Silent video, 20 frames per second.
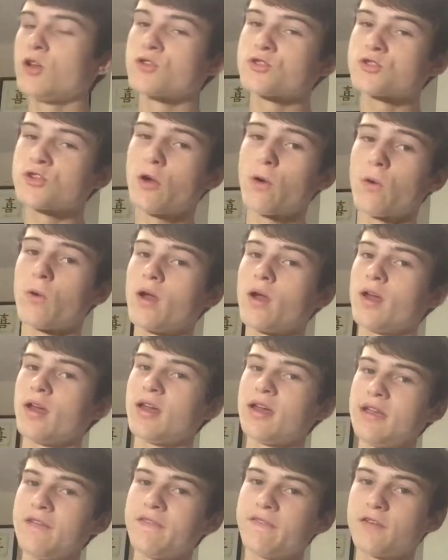So,
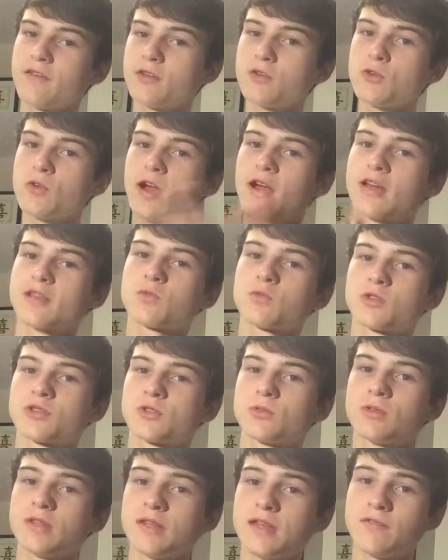if you guys
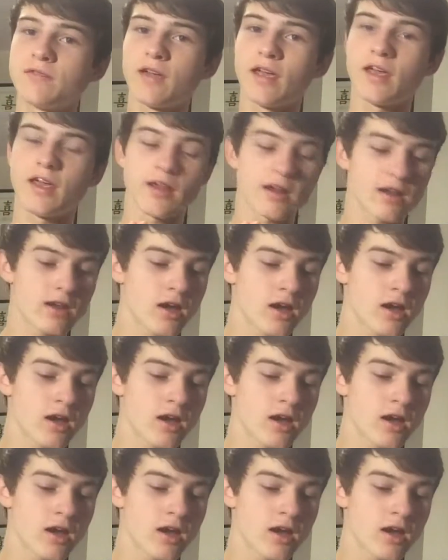want to leave a